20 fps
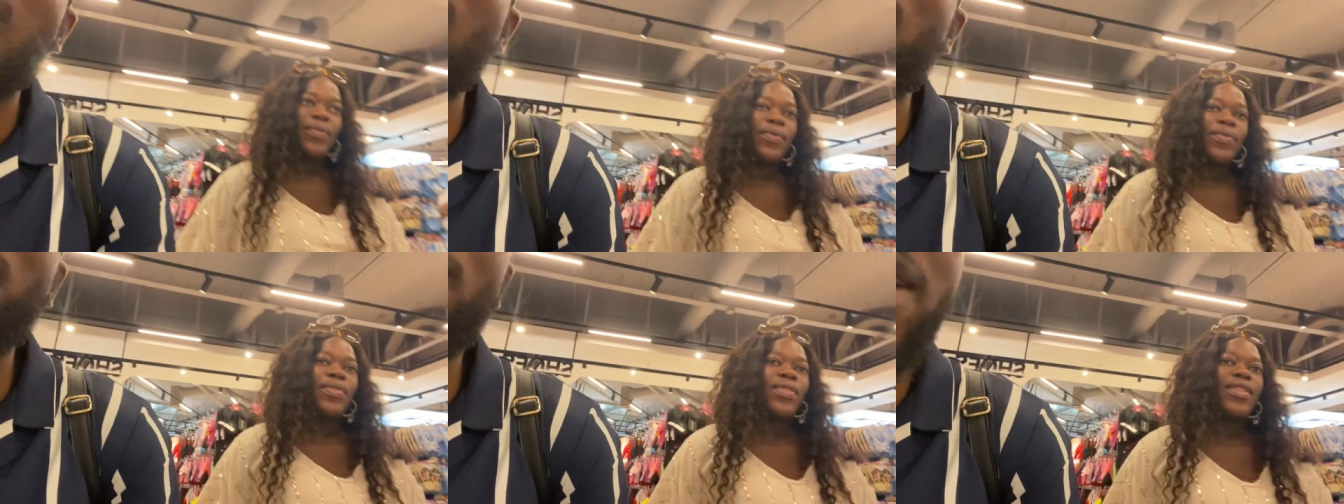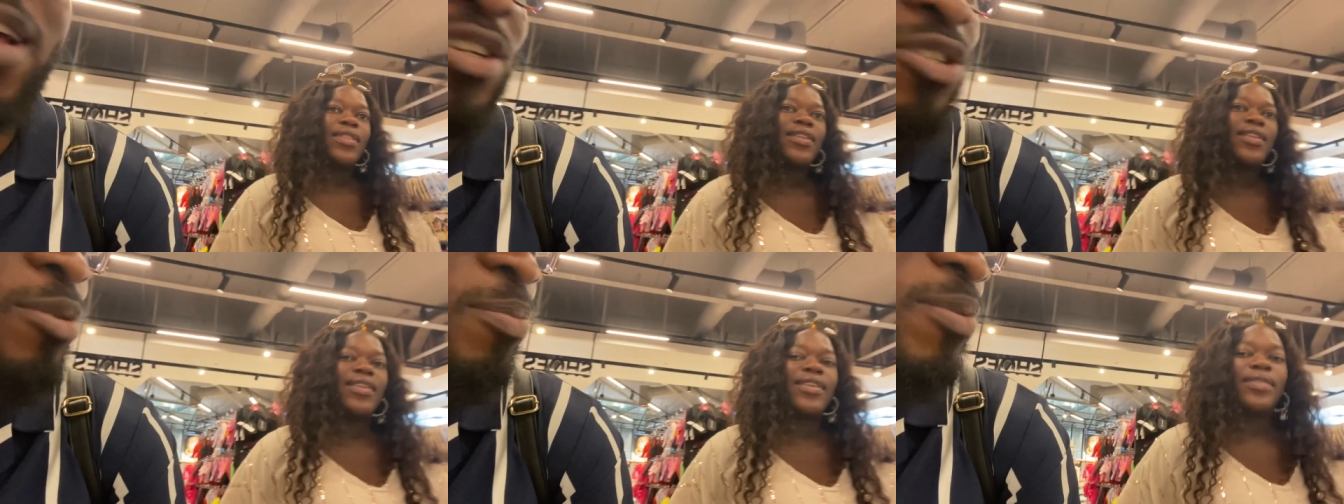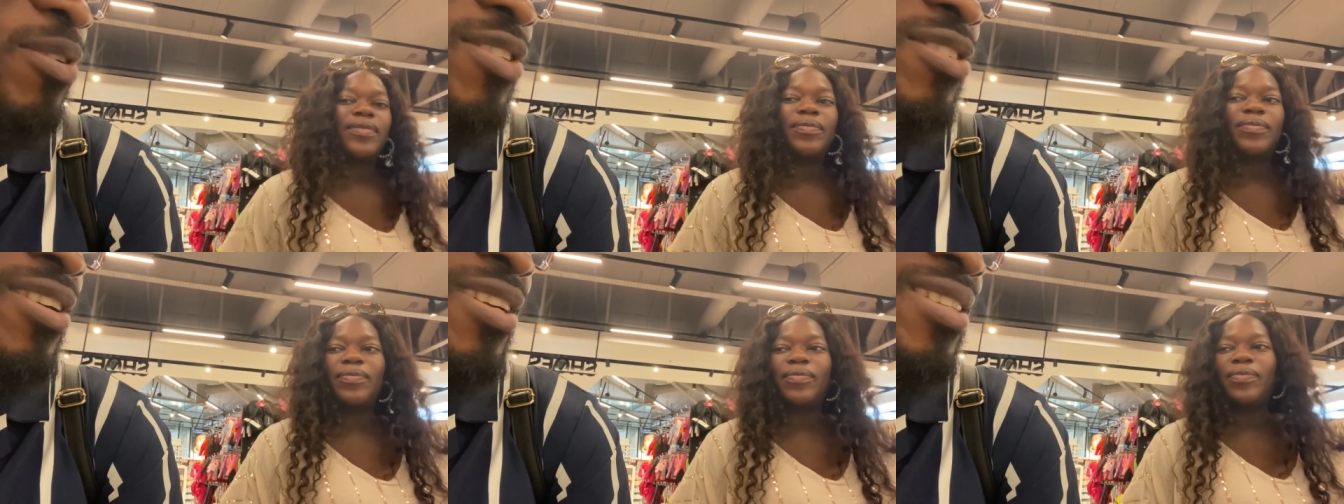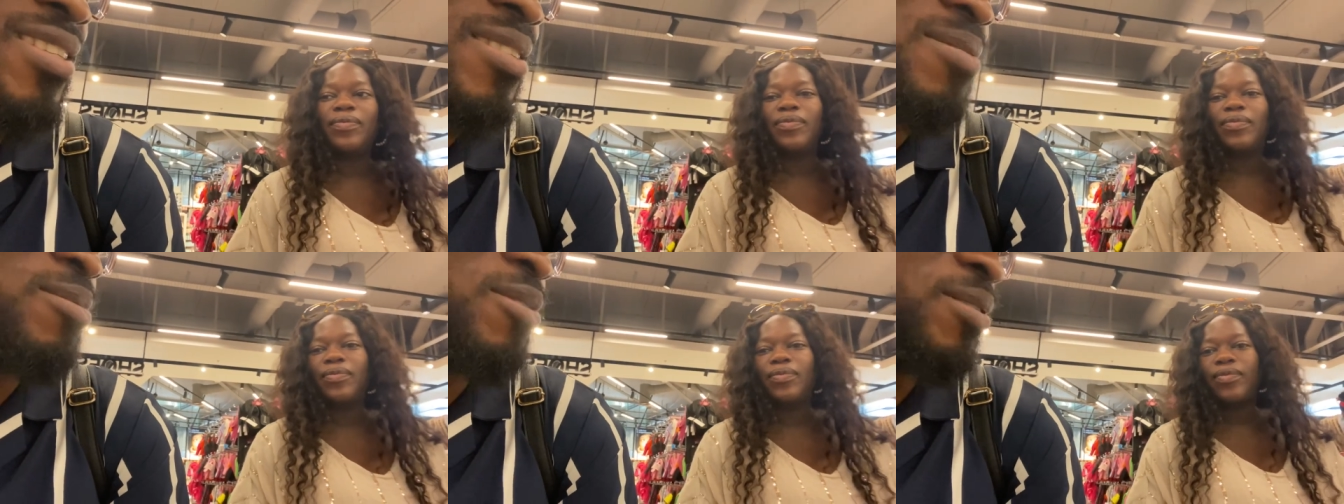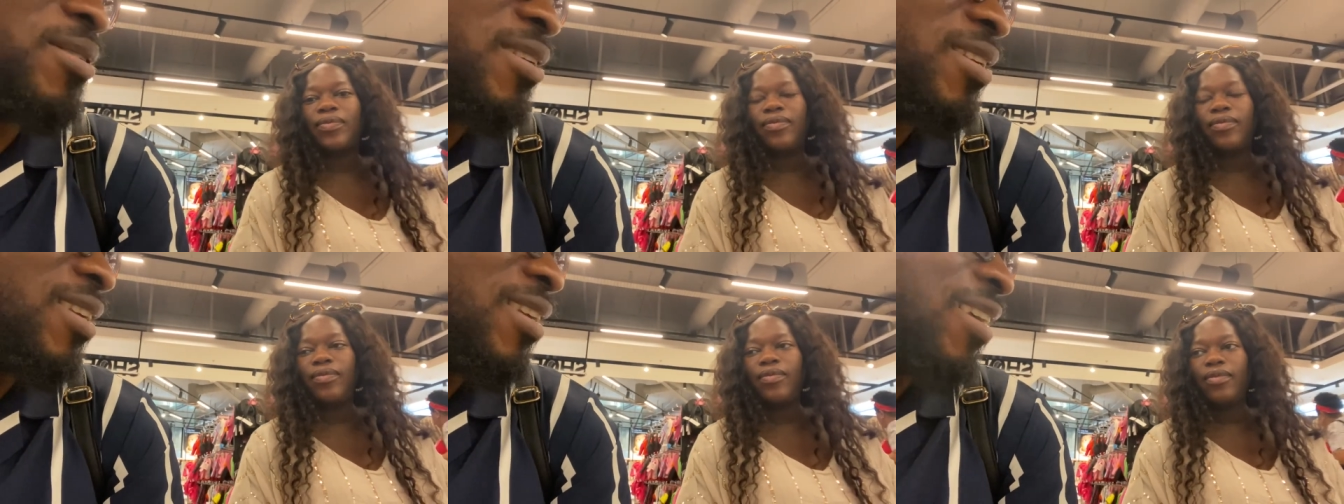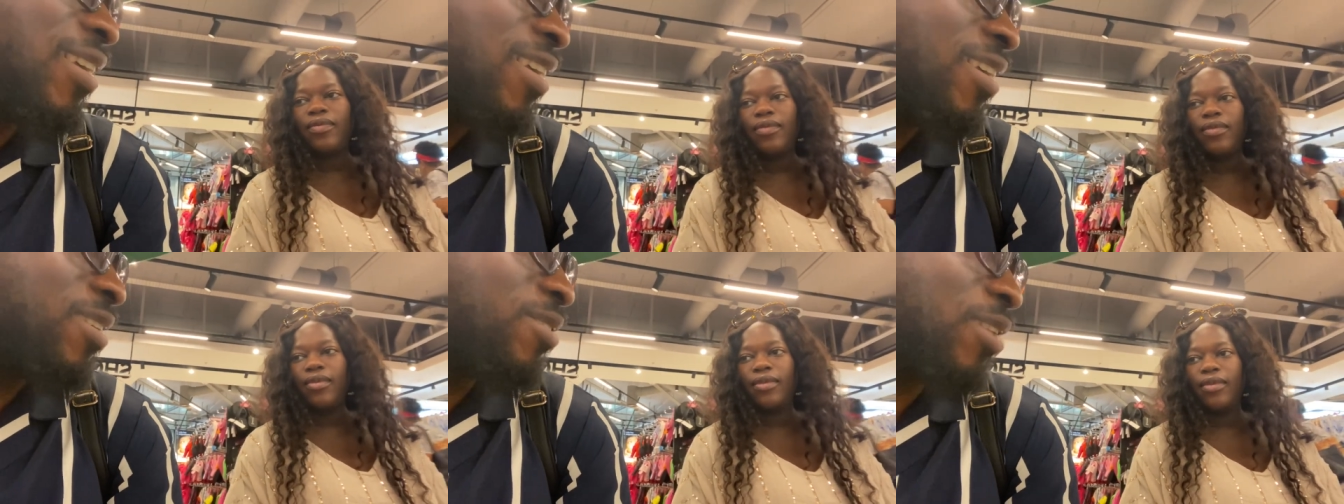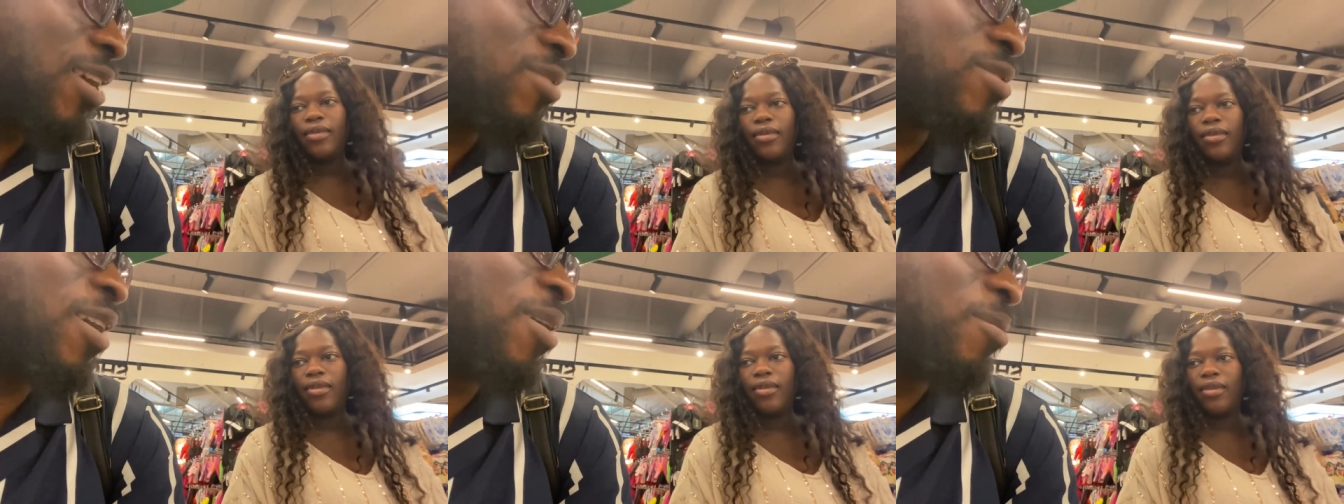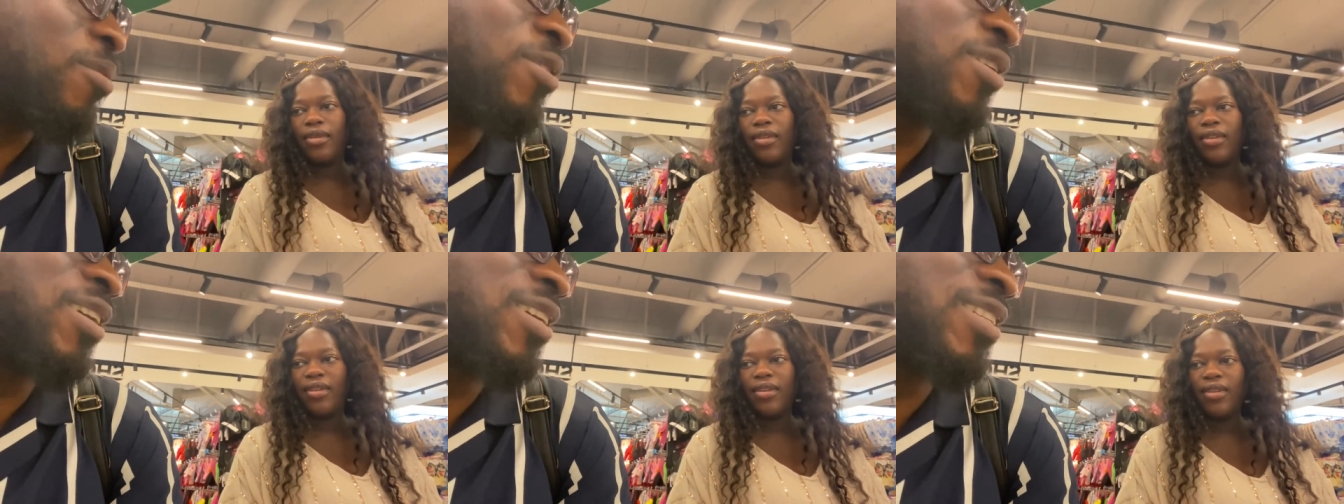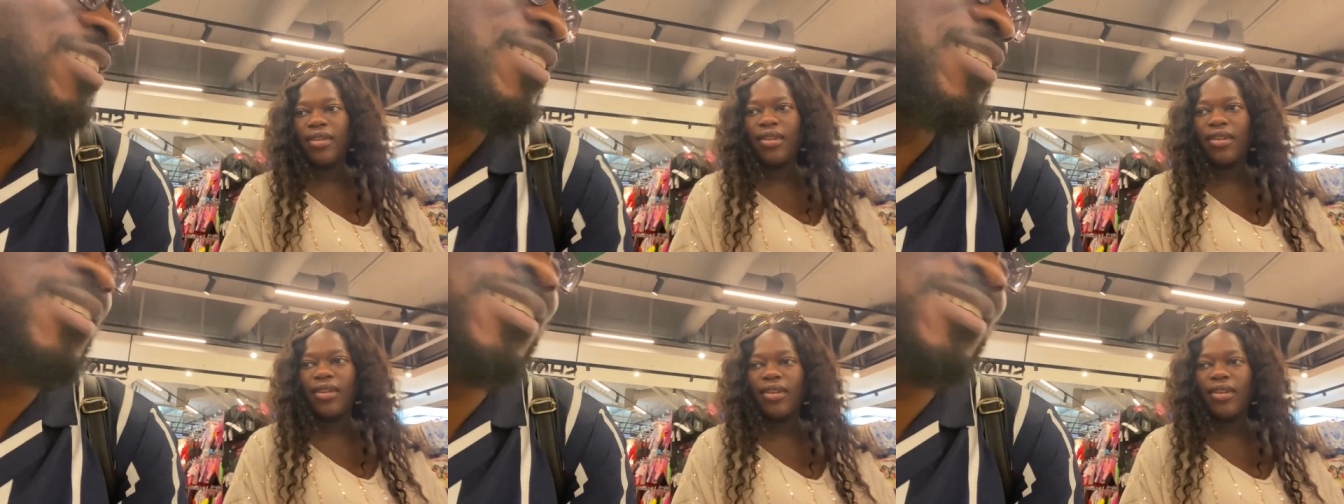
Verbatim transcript: I feel like shopping stresses me. That's why I'm hungry.